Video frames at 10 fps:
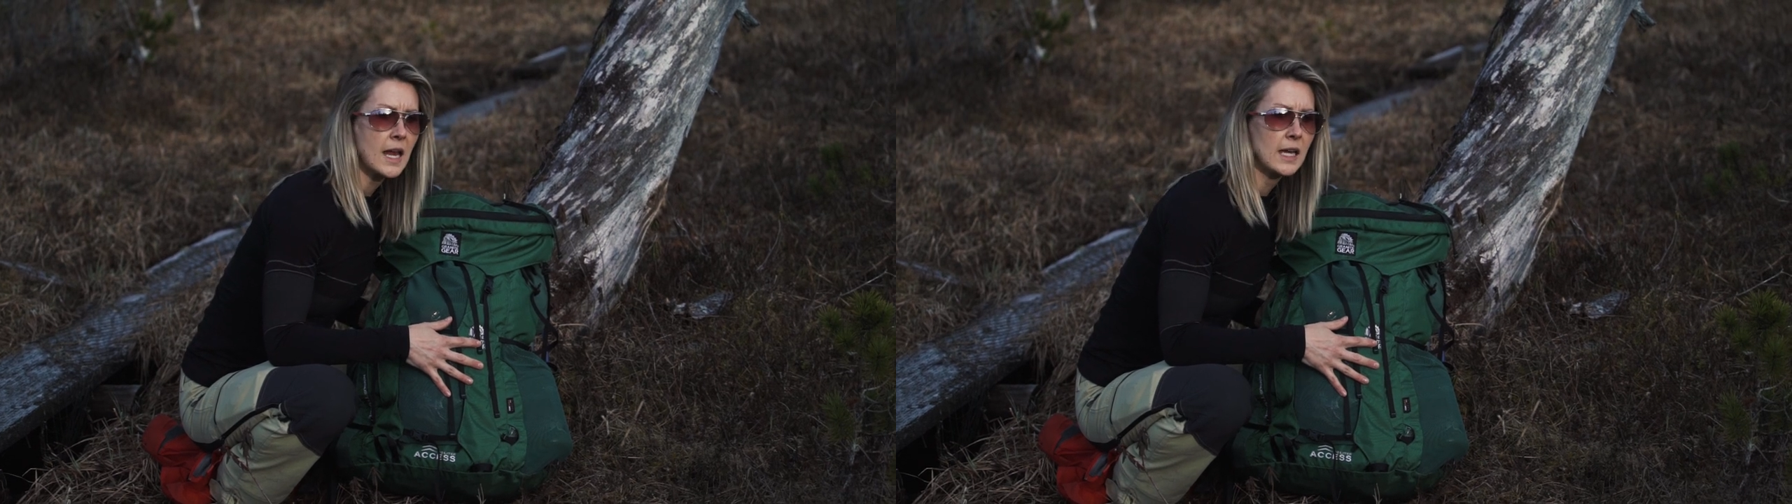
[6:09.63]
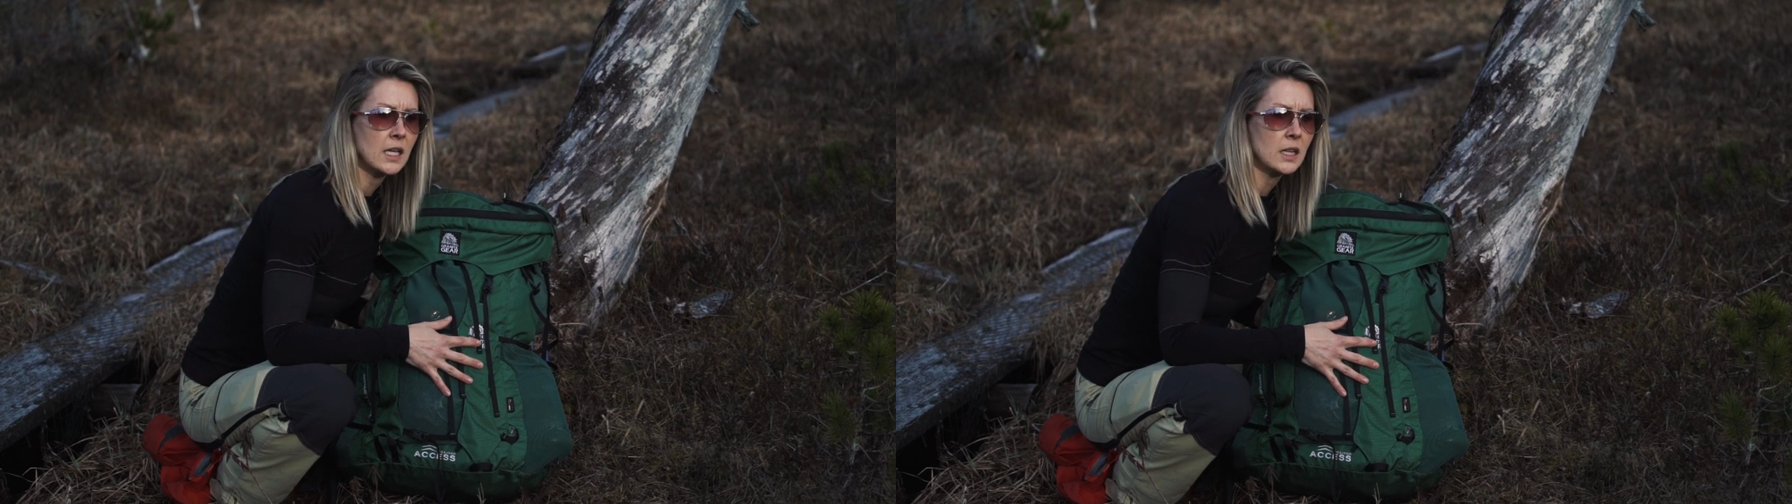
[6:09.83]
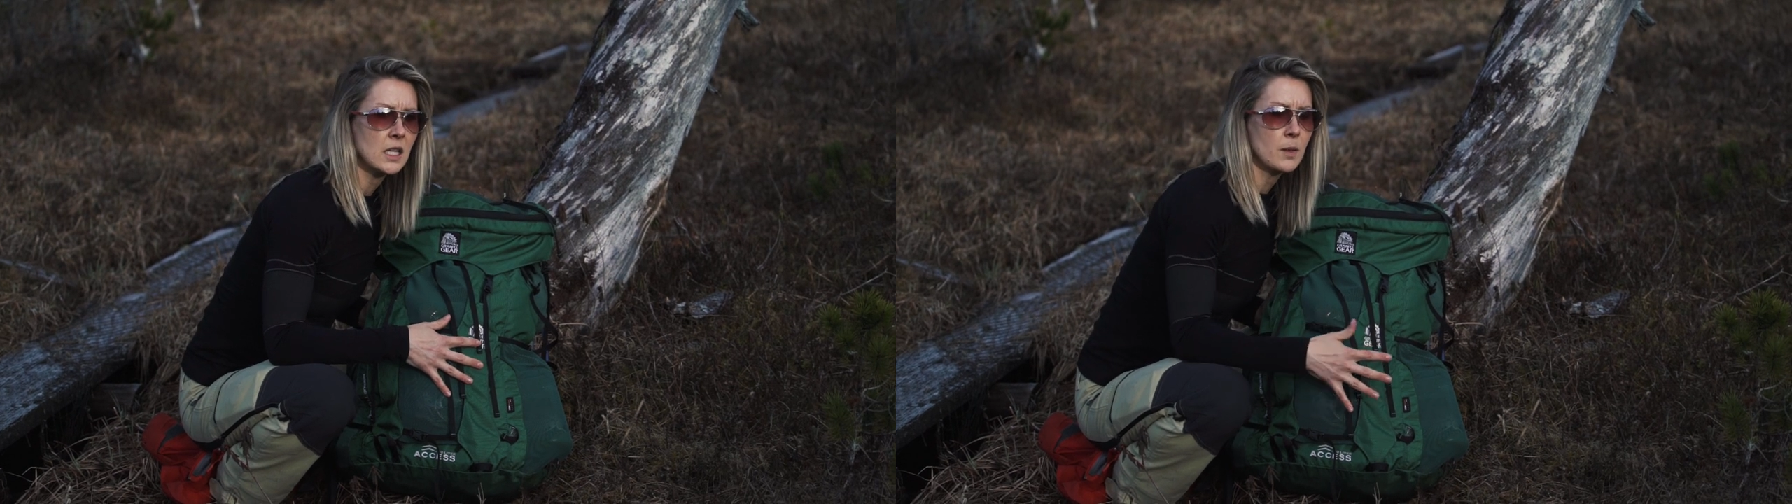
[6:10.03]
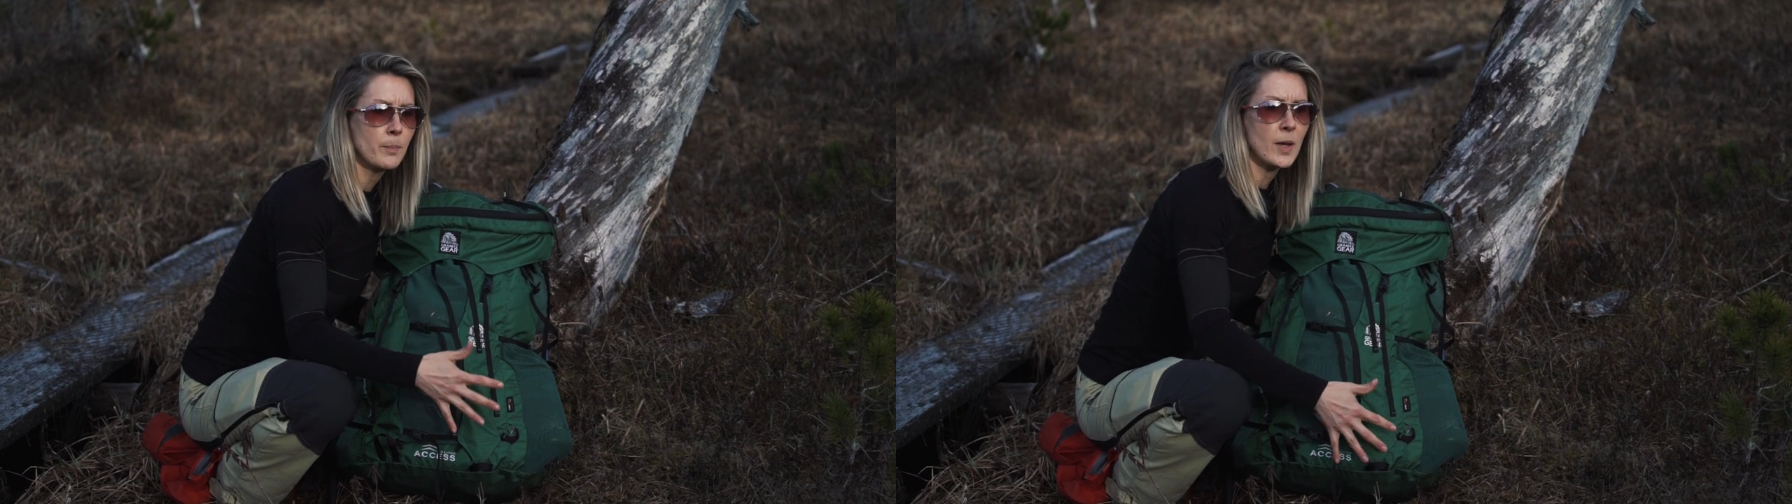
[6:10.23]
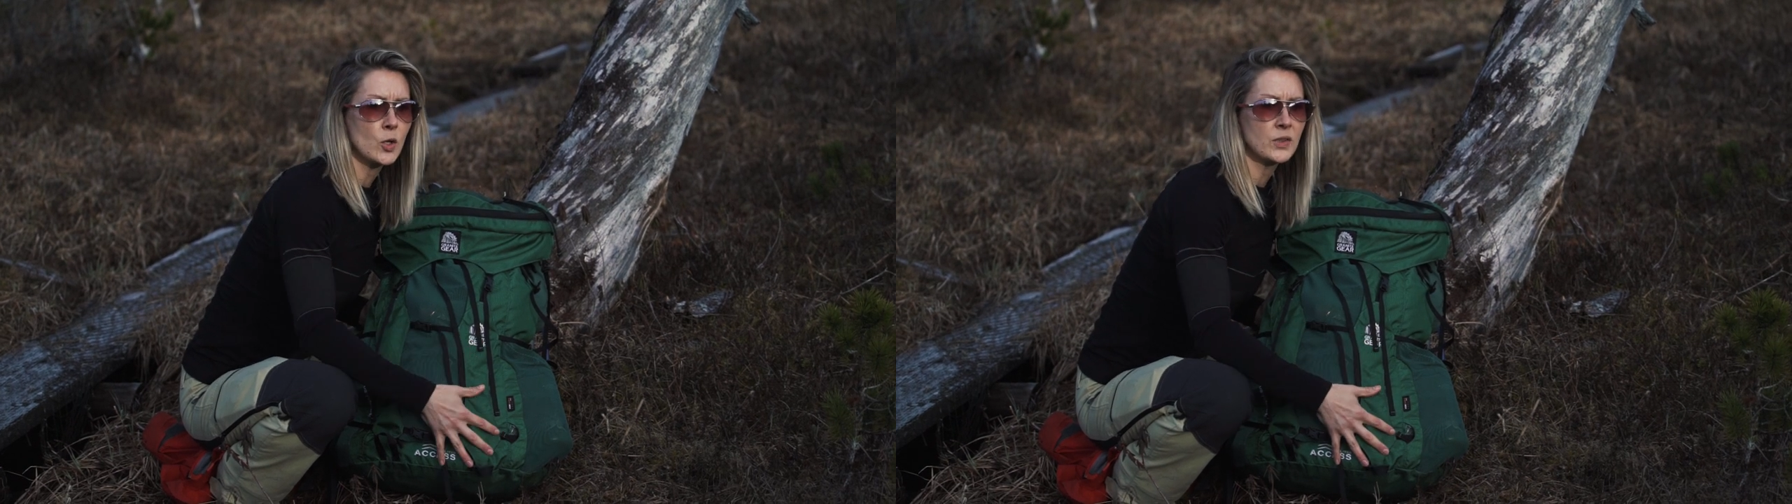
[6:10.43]
And then the
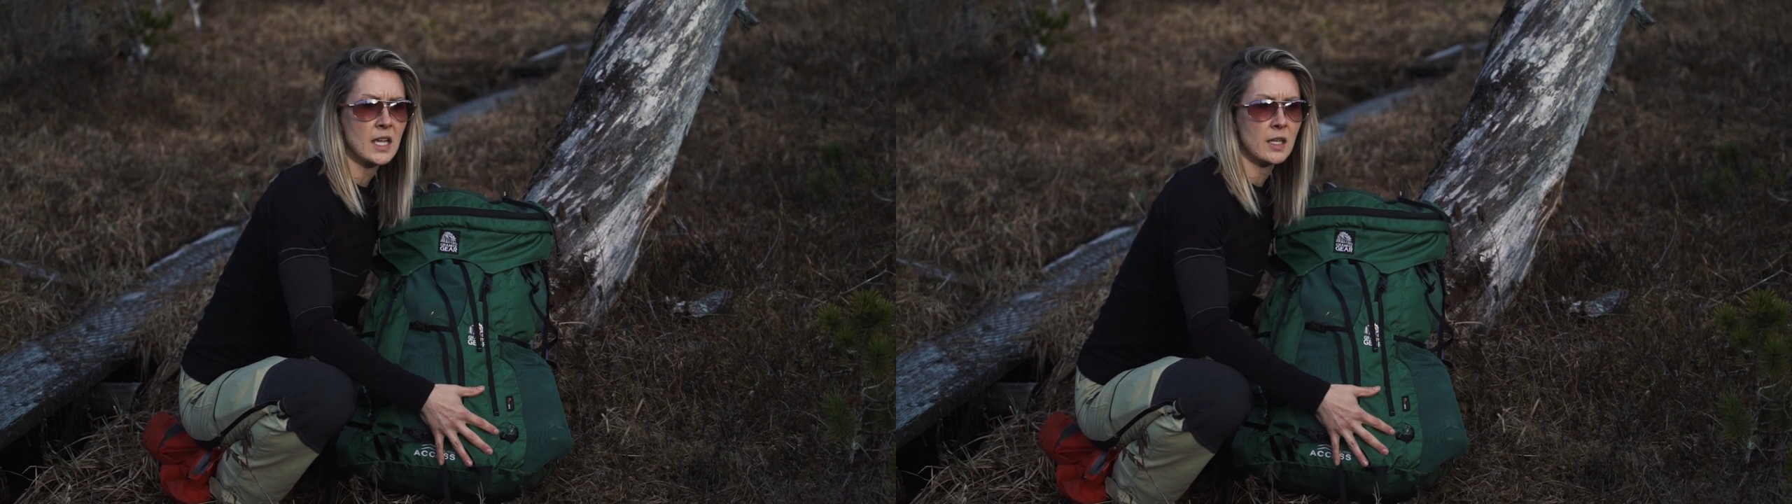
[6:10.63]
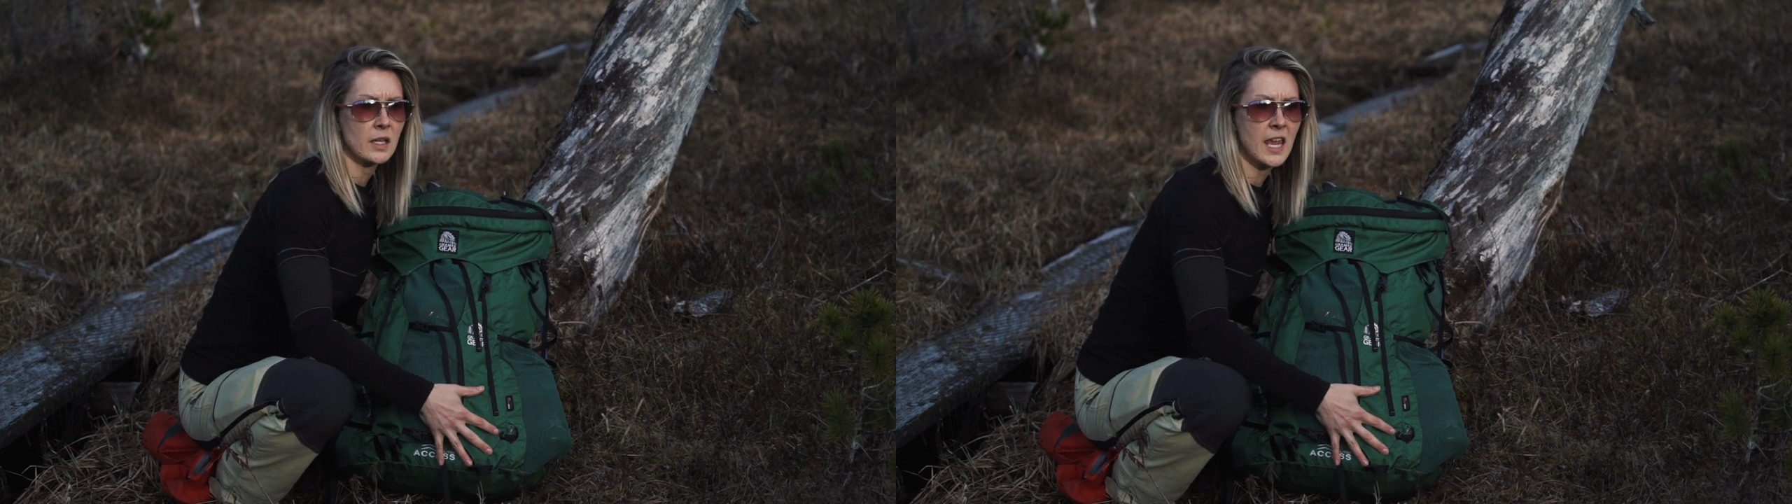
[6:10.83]
belt that